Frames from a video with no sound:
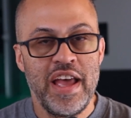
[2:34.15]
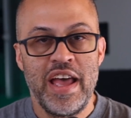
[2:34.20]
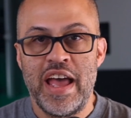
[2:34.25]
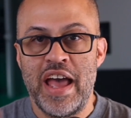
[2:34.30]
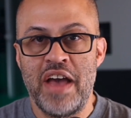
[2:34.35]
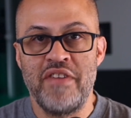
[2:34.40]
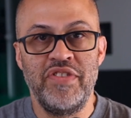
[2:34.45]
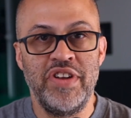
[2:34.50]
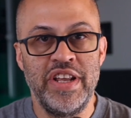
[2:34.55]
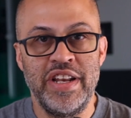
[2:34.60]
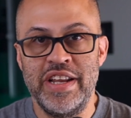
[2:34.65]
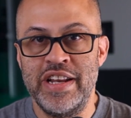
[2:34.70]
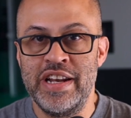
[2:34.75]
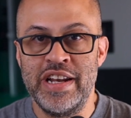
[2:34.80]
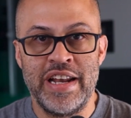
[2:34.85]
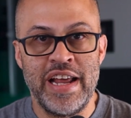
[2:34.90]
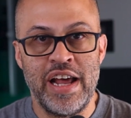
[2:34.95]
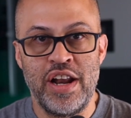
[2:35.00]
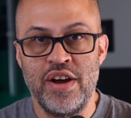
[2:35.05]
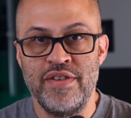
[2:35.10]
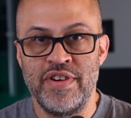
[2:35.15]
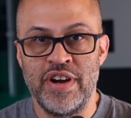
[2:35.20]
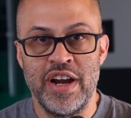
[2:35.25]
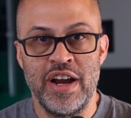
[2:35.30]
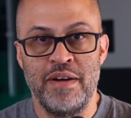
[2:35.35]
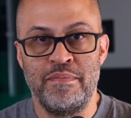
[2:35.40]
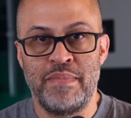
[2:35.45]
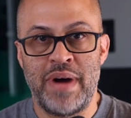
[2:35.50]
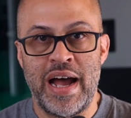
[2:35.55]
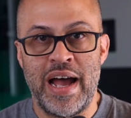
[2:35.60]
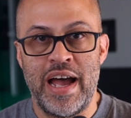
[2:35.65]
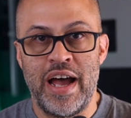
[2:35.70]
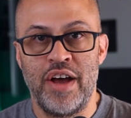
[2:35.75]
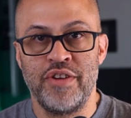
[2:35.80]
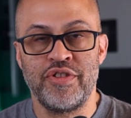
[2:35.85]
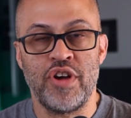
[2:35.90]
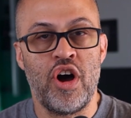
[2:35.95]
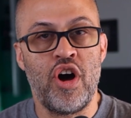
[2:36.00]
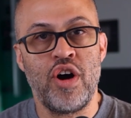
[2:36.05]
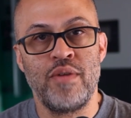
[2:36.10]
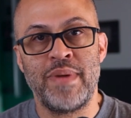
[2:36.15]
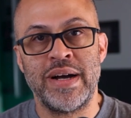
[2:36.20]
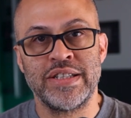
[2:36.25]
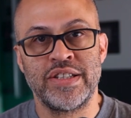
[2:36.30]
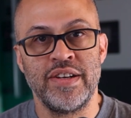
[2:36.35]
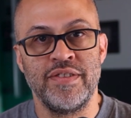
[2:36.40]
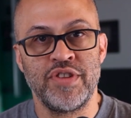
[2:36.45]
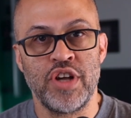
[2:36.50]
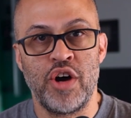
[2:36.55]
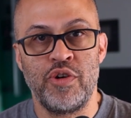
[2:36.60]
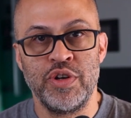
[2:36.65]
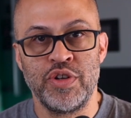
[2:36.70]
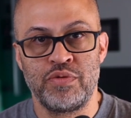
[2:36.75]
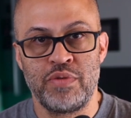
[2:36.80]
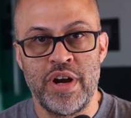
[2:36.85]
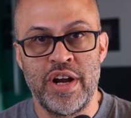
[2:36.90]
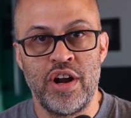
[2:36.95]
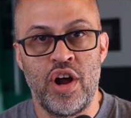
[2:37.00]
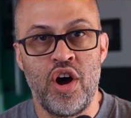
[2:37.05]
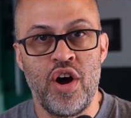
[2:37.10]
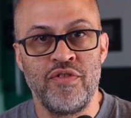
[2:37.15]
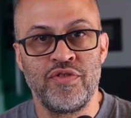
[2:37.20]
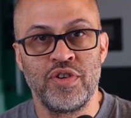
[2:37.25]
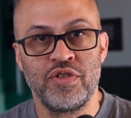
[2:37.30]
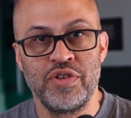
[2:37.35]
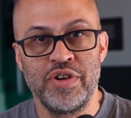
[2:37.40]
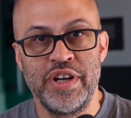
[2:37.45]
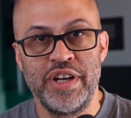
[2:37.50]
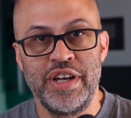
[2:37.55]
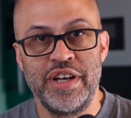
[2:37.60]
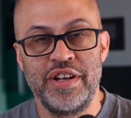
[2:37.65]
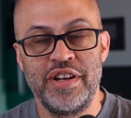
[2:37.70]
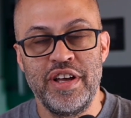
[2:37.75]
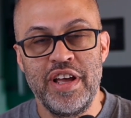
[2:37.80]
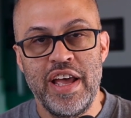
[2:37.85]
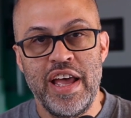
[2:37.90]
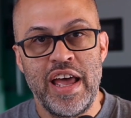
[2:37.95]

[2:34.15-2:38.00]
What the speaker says: I haven't did any of that over here at my house. All my stuff's always ran off grid,